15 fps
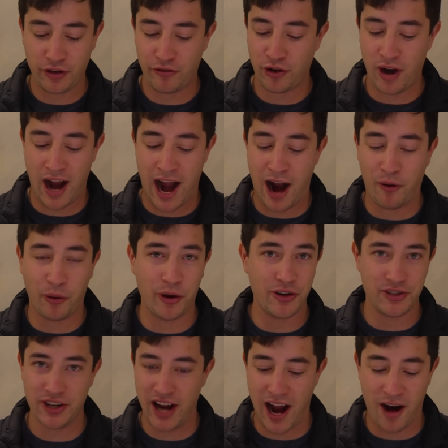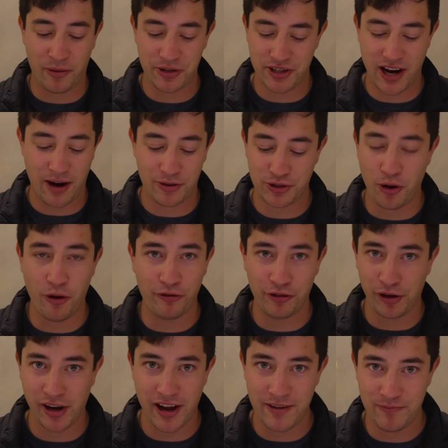for hours and hours and hours,
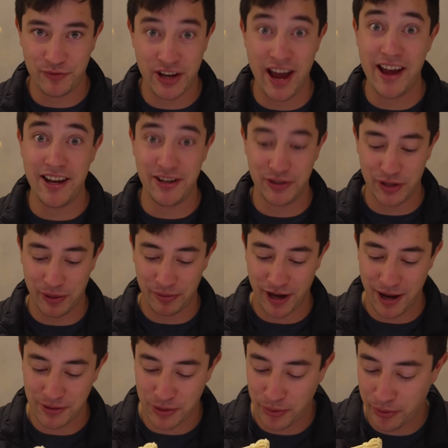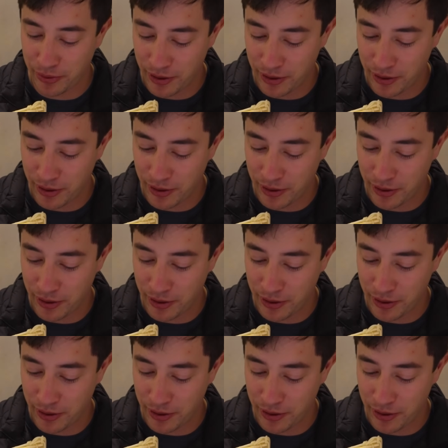overnight, days sometimes.